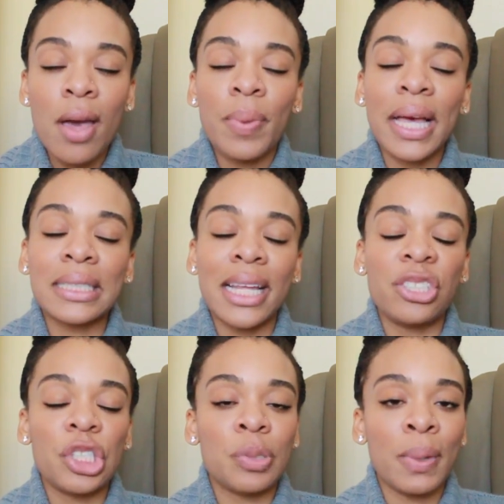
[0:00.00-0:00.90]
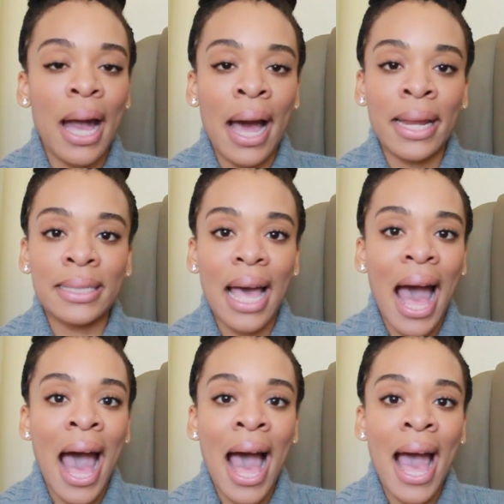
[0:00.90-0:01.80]
Because let's just be honest,
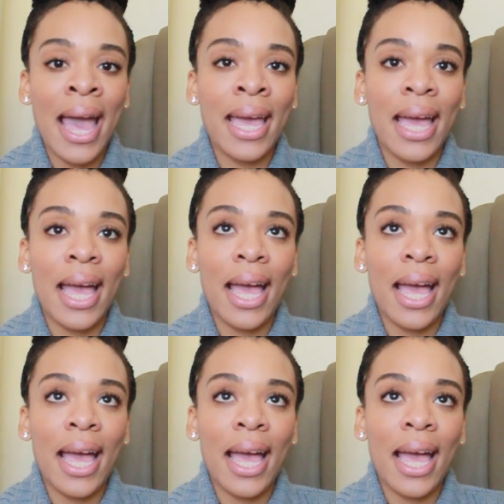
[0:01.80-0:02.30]
I